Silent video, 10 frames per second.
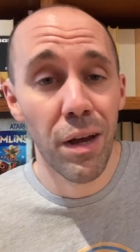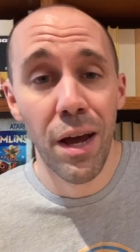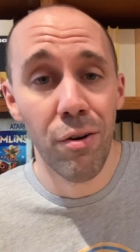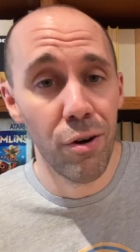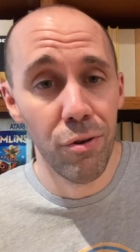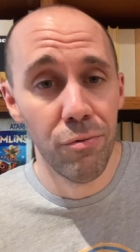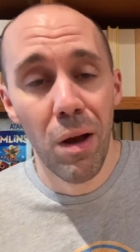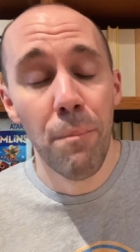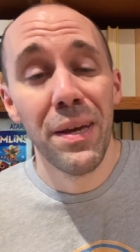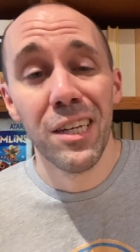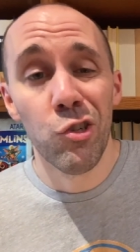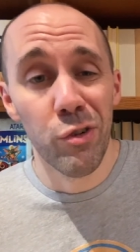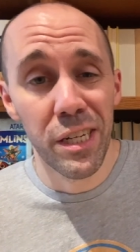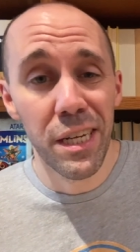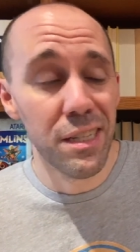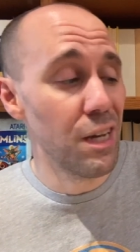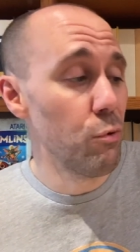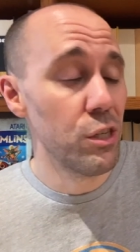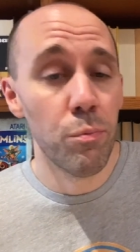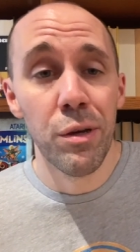I don't know. My biggest critique is I
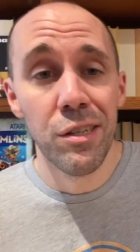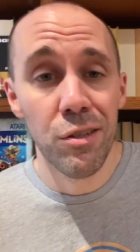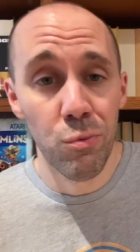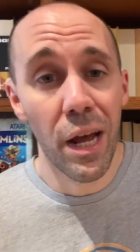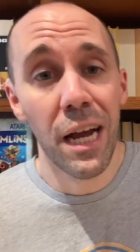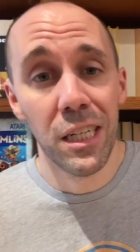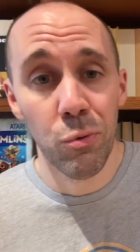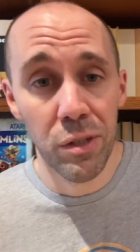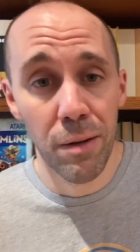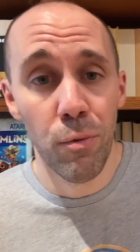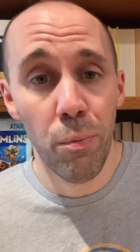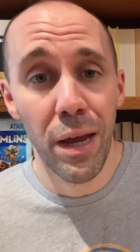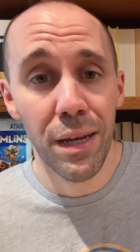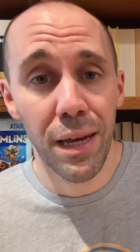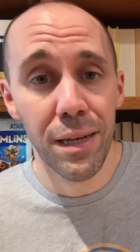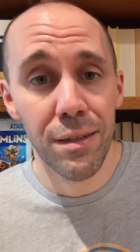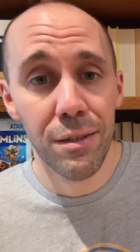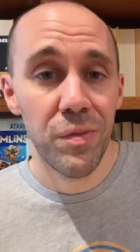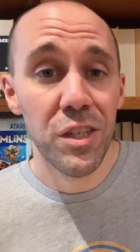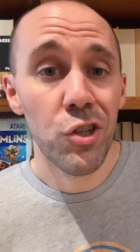wish the pieces would actually resemble pancakes.
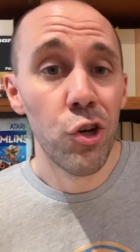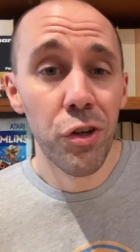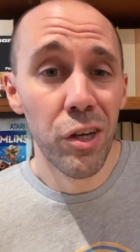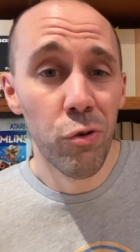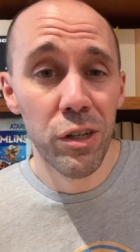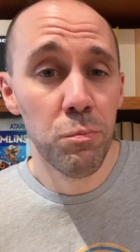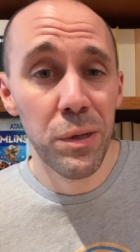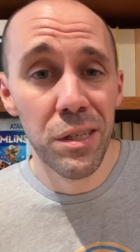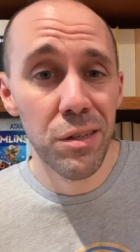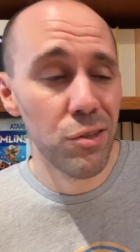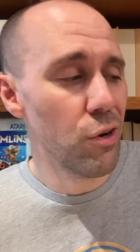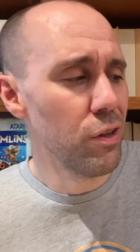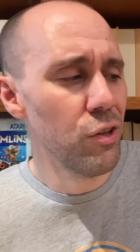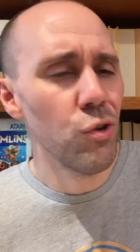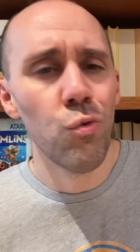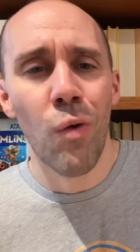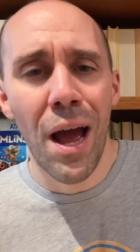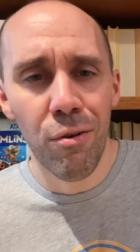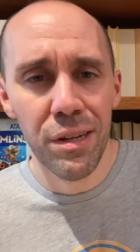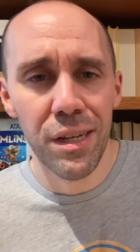These Cookie Crisp pieces are a little
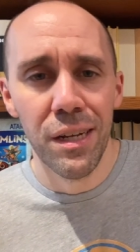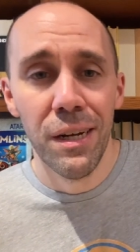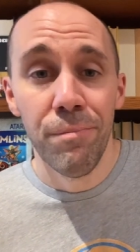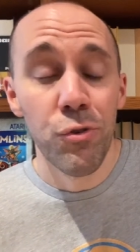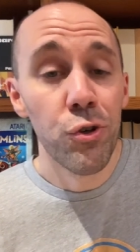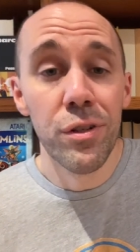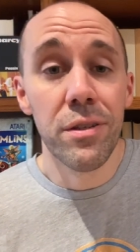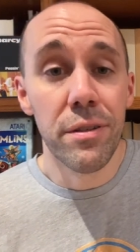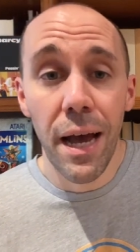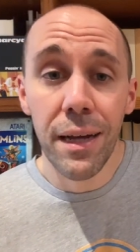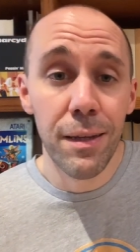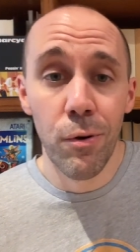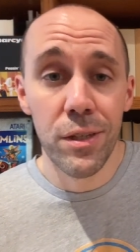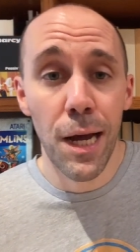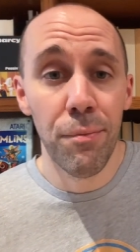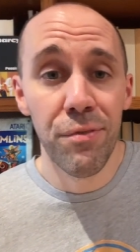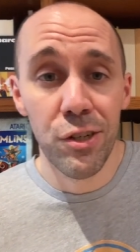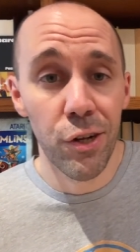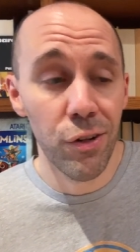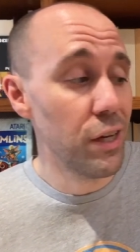rounded. You couldn't stack them on top of
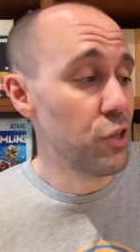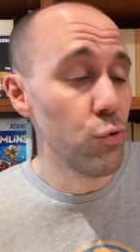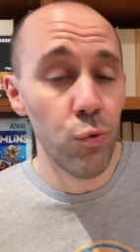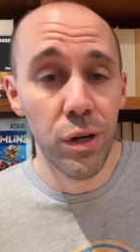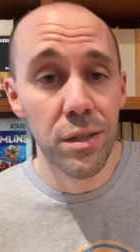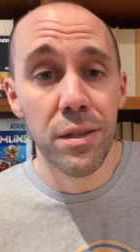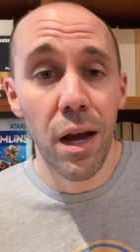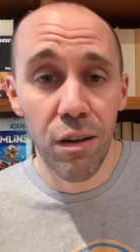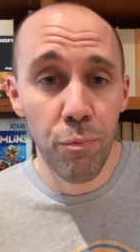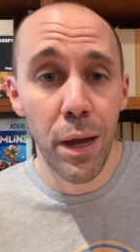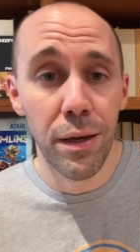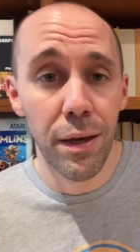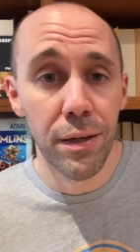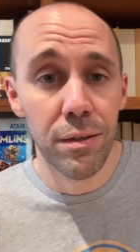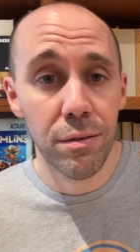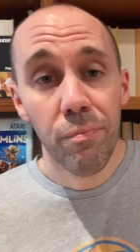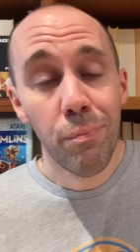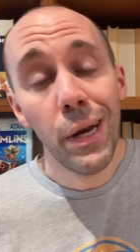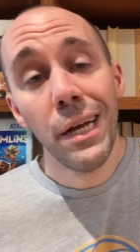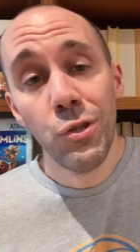each other like you would a stack of pancakes.
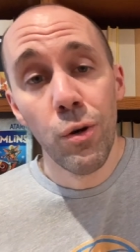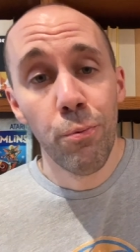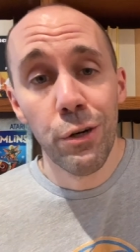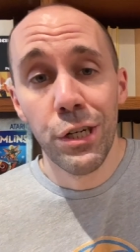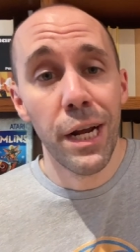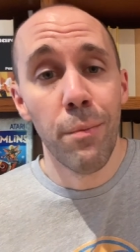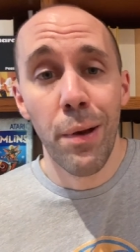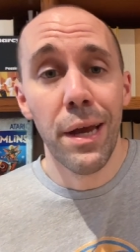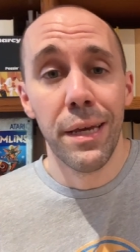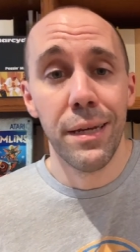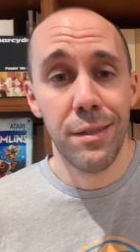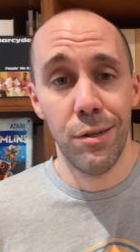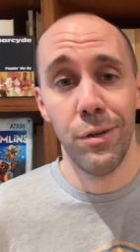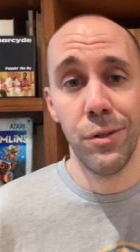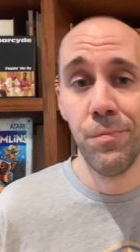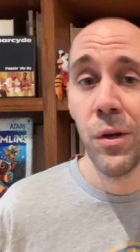But I do appreciate a pancake cereal.